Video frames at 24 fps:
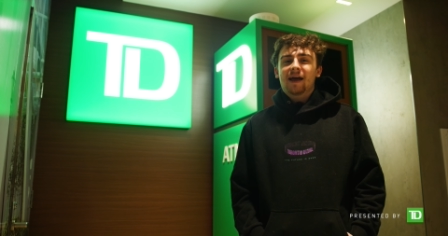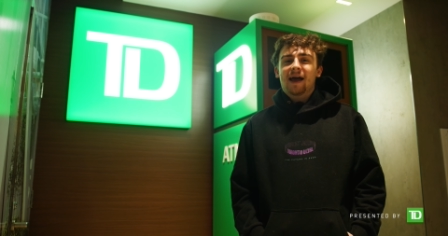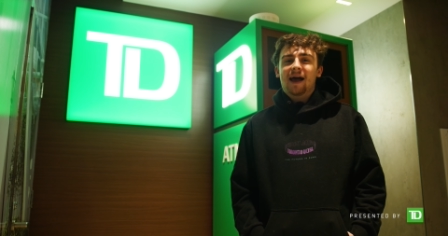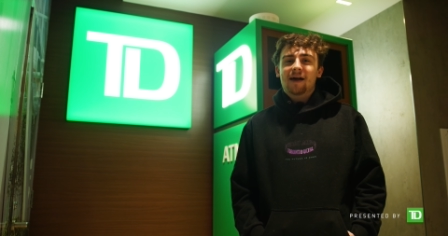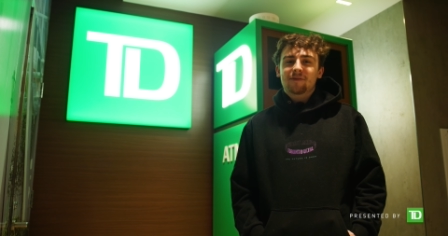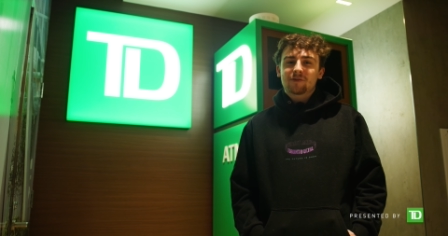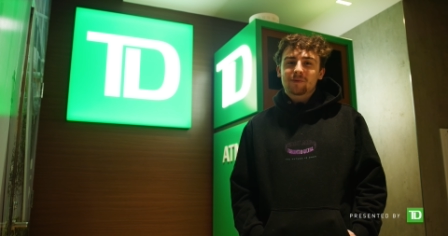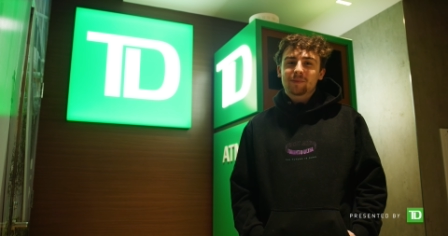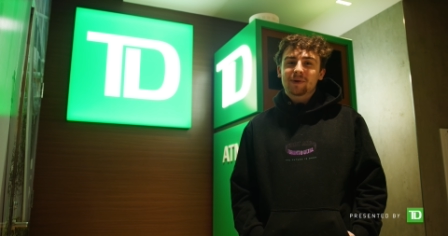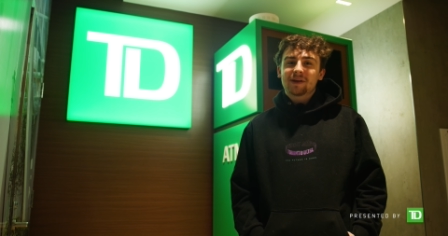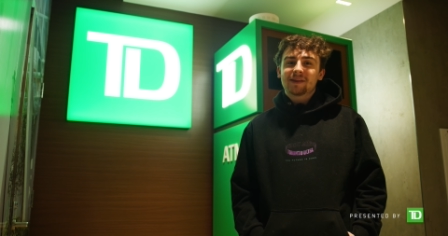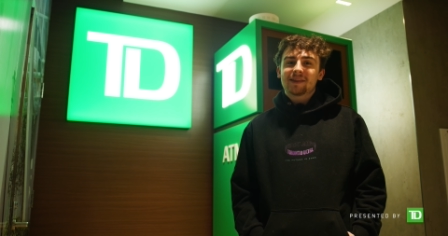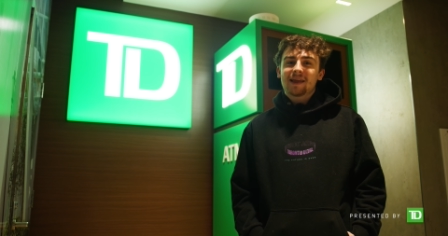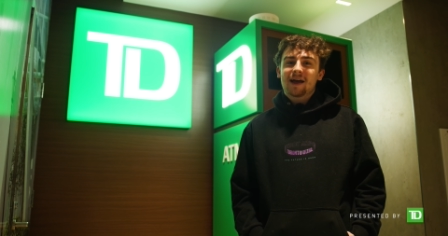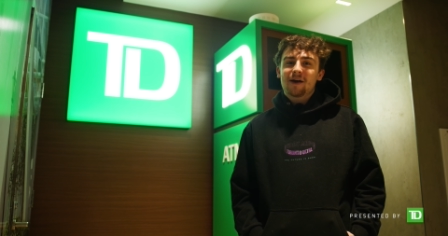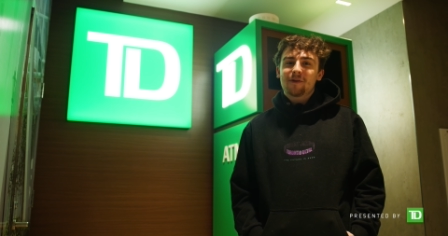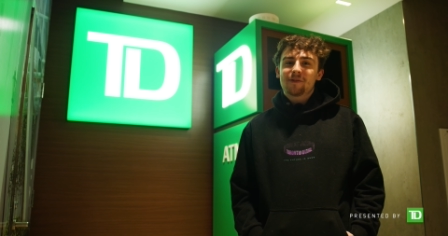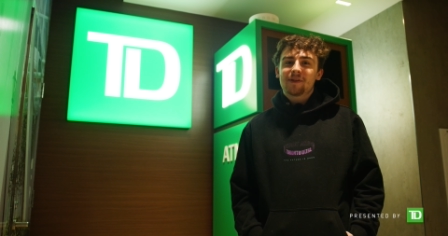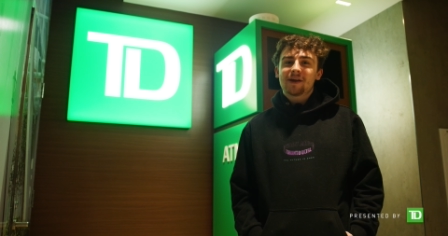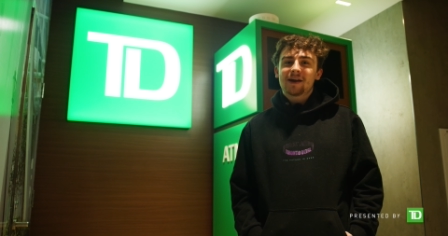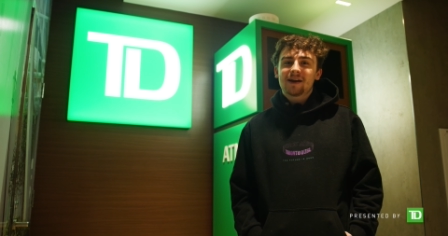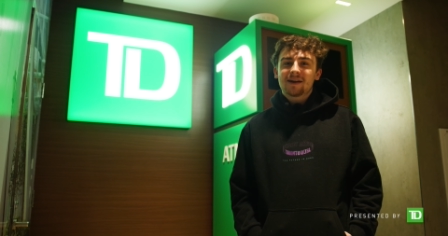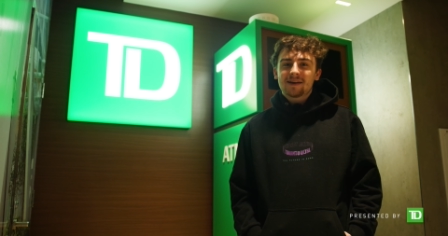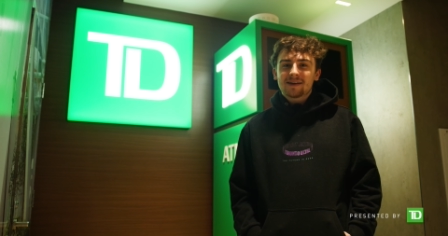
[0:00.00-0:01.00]
after being
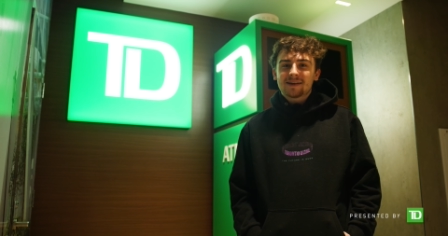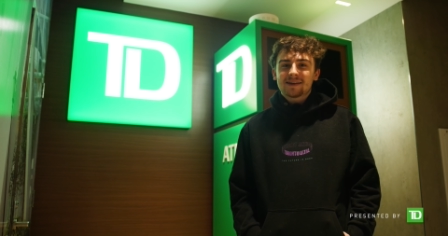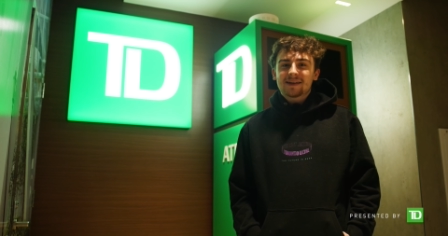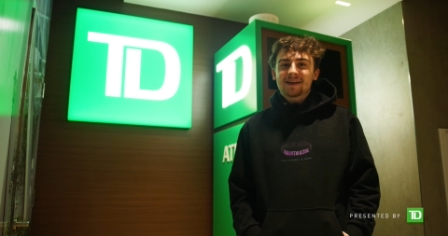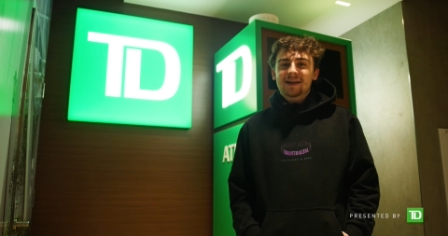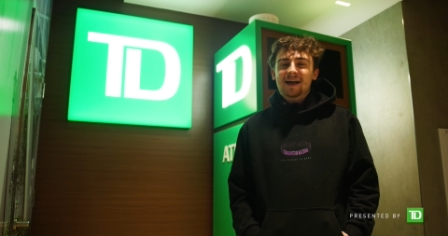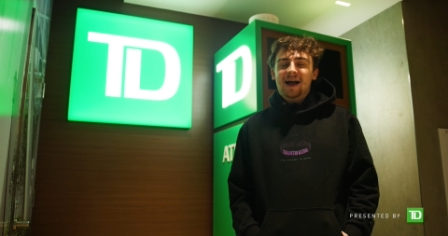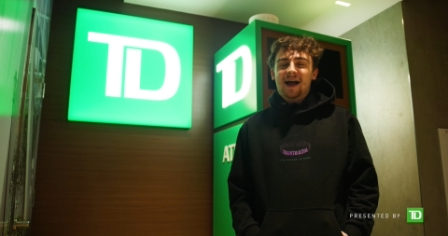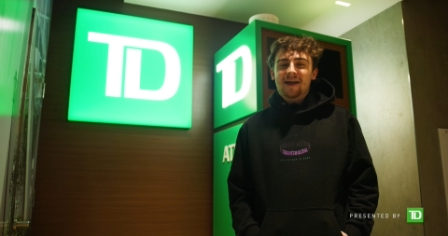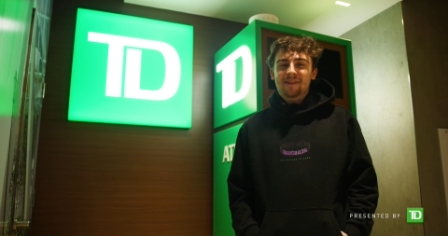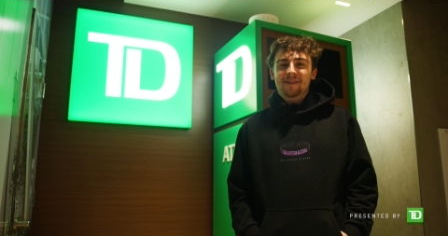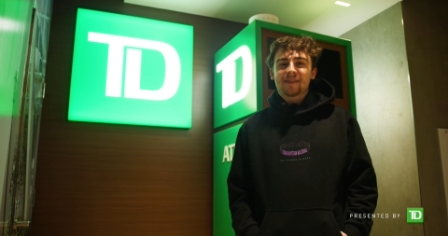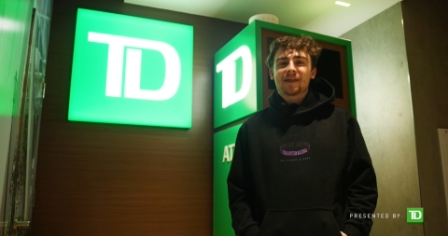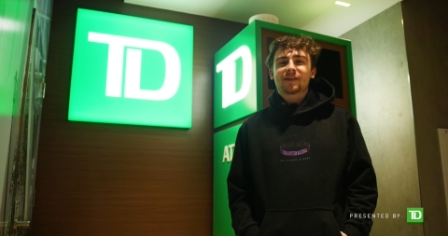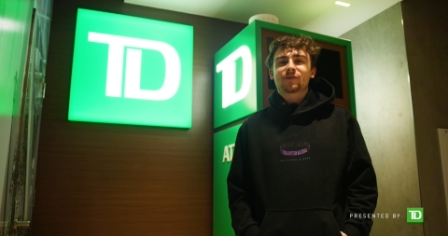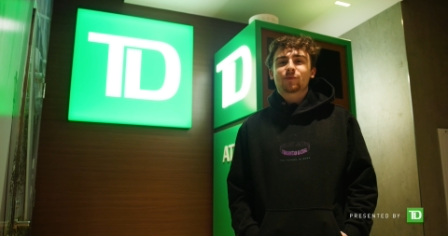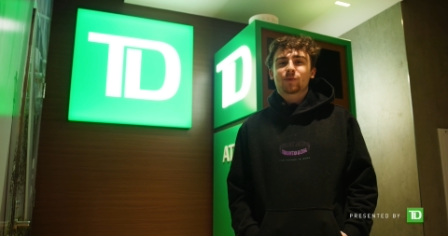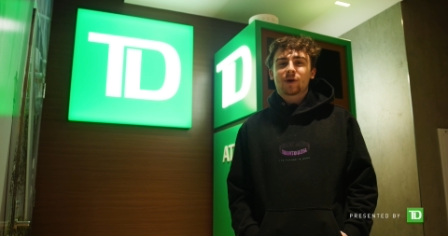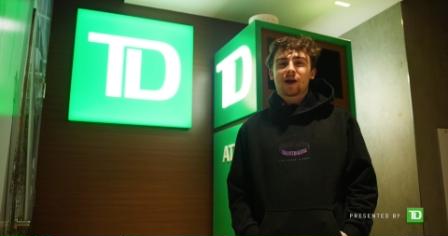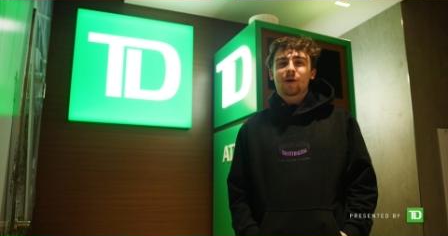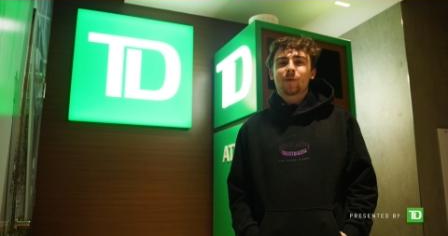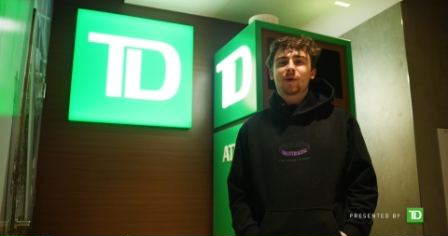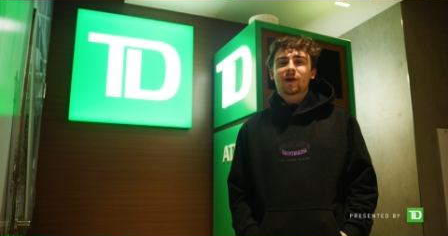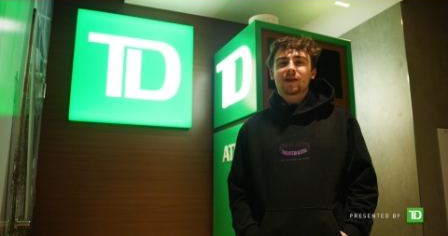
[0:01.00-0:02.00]
down there, I think that's
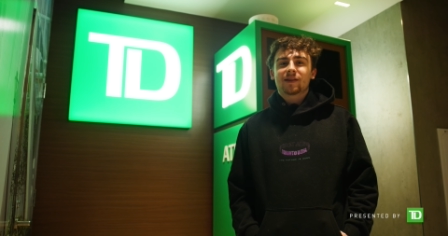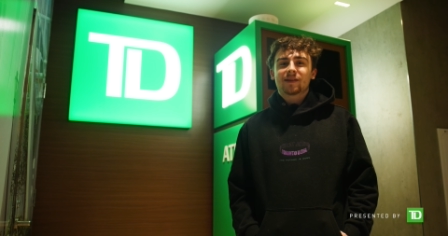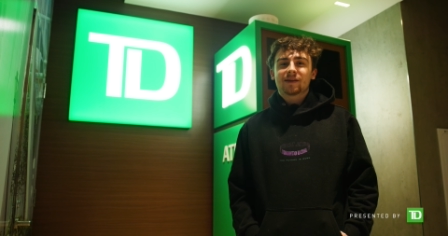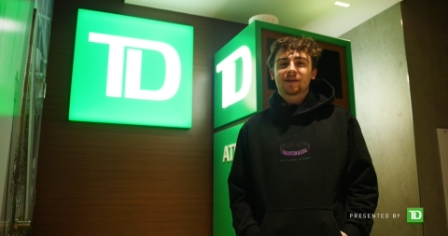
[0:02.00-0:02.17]
where I want to